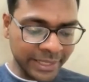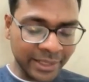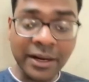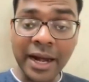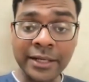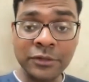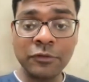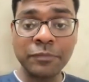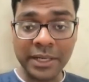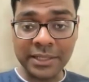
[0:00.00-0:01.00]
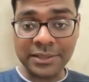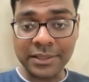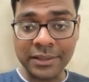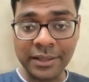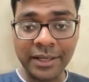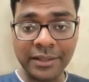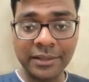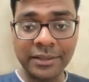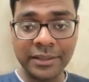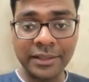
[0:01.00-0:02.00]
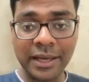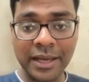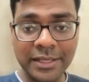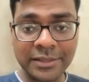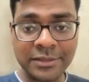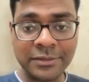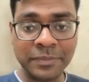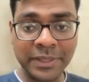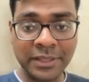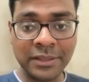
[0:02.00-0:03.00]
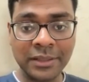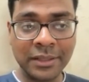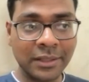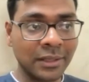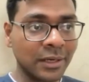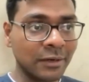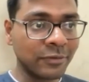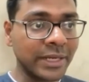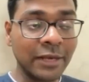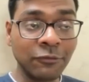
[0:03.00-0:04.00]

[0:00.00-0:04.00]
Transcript: taken guidance of Pranay sir, and he has been uh, very